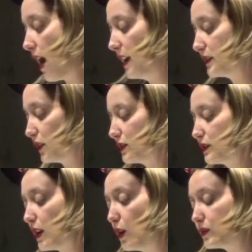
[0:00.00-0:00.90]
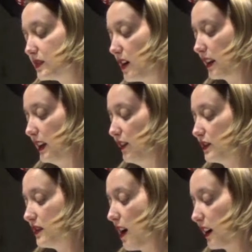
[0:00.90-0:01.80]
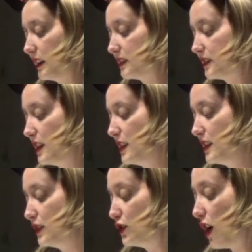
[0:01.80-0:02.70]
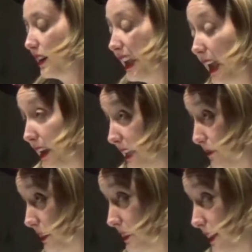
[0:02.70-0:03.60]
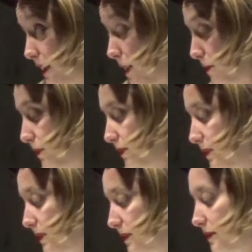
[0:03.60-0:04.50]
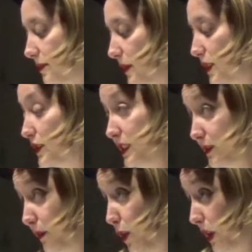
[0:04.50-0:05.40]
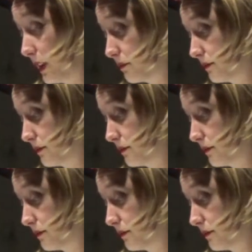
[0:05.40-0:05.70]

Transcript: eyes are so sunken in the sockets, John can't even see them. She's floating.